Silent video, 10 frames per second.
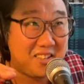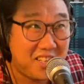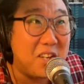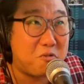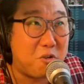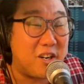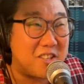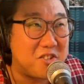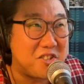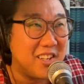king of
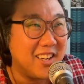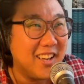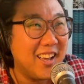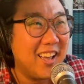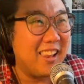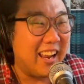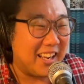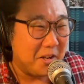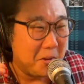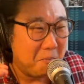cringe. Like,
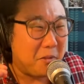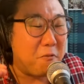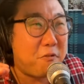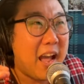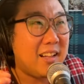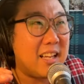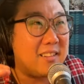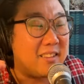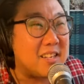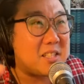the fact
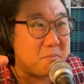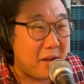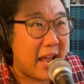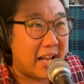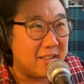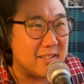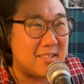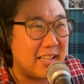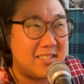that this man, this like